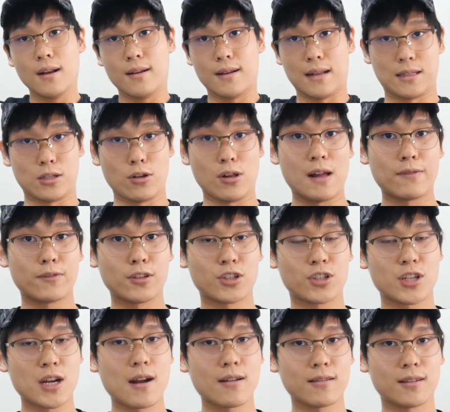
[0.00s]
That's all I have to
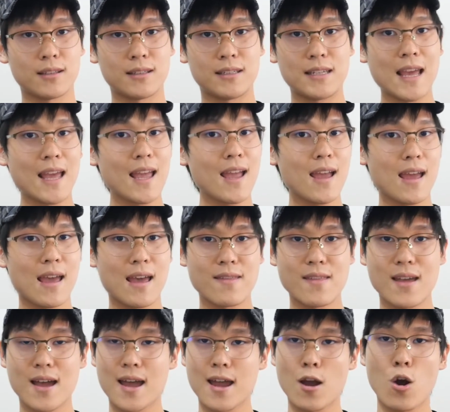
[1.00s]
share today,
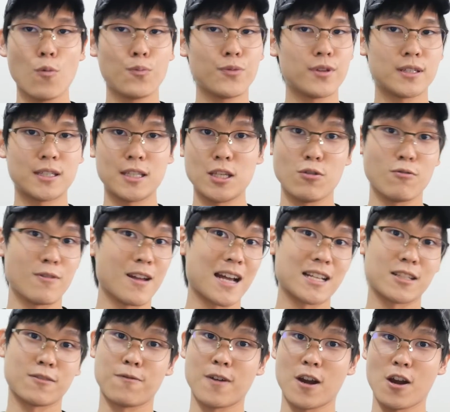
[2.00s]
and I hope to see you
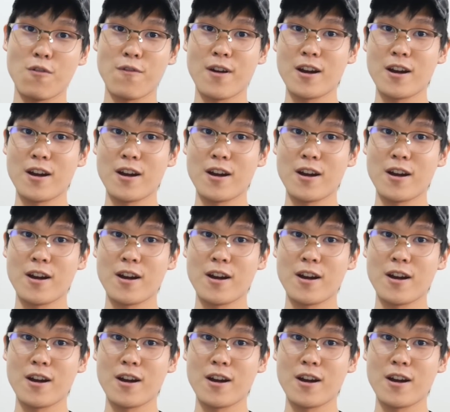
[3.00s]
guys very,